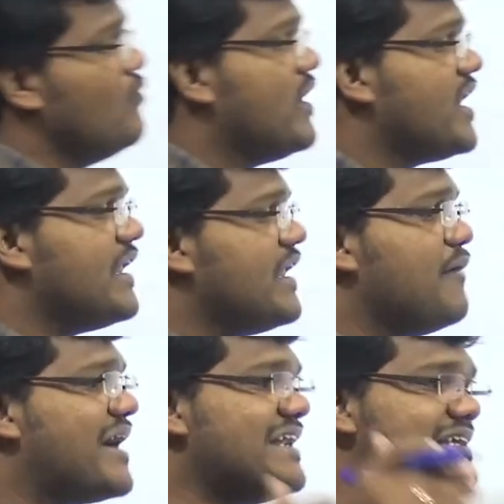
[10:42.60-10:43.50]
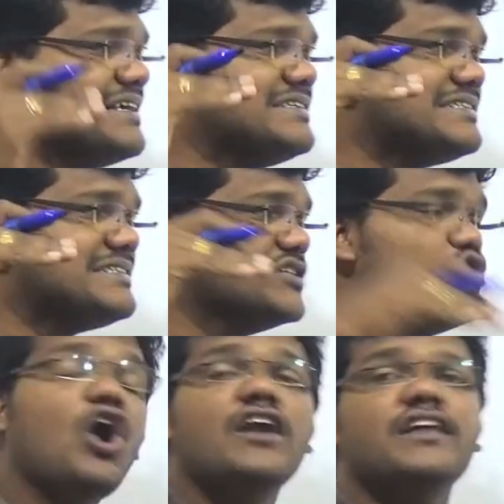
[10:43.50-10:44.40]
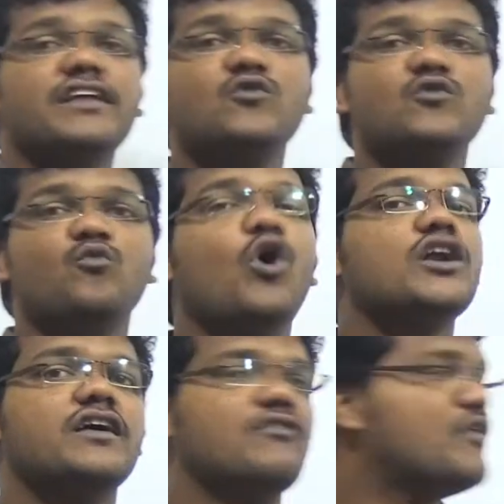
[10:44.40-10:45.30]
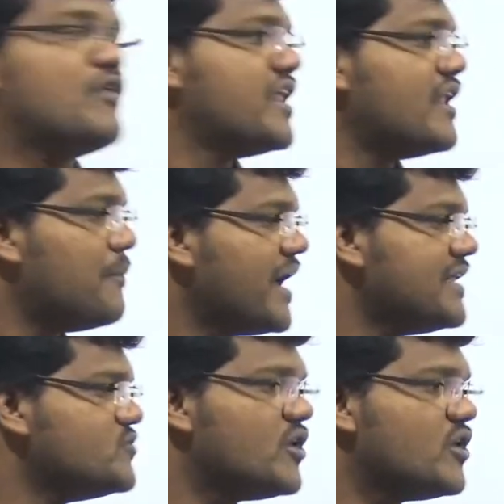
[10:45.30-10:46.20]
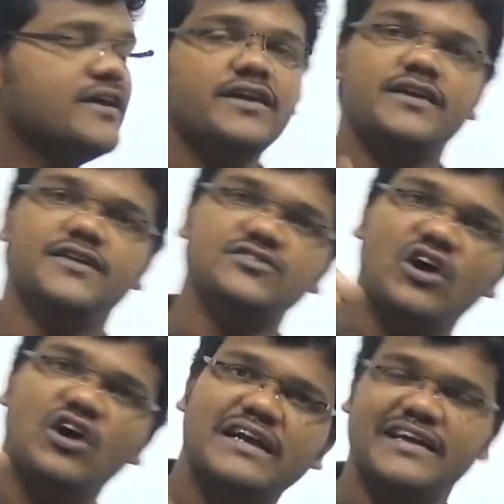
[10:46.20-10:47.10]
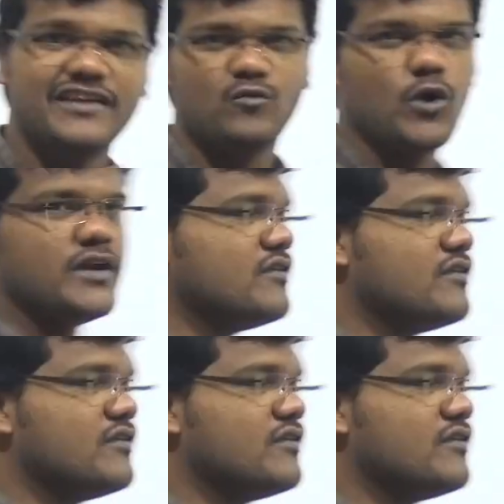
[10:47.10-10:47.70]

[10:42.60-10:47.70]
an amine is dissolved in water. When an amine is what? Dissolved in water. For